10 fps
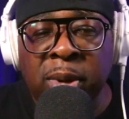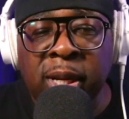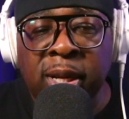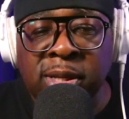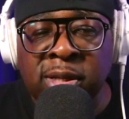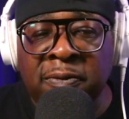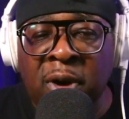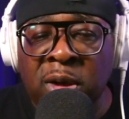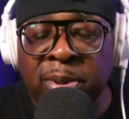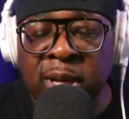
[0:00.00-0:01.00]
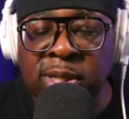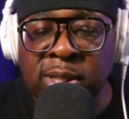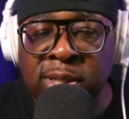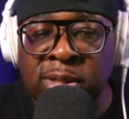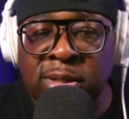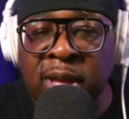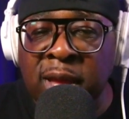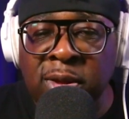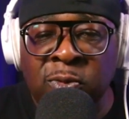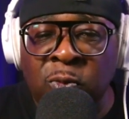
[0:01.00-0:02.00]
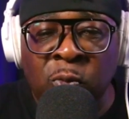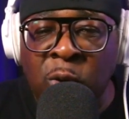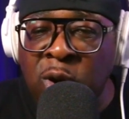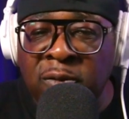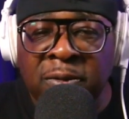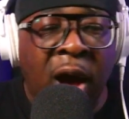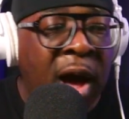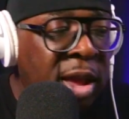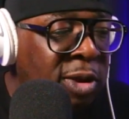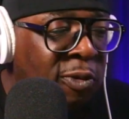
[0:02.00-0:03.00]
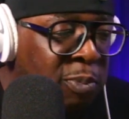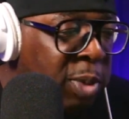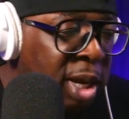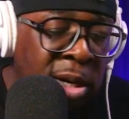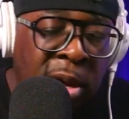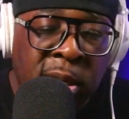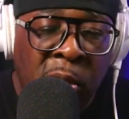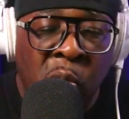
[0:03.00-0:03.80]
Belize of all places that you could have gone, you've been and all that?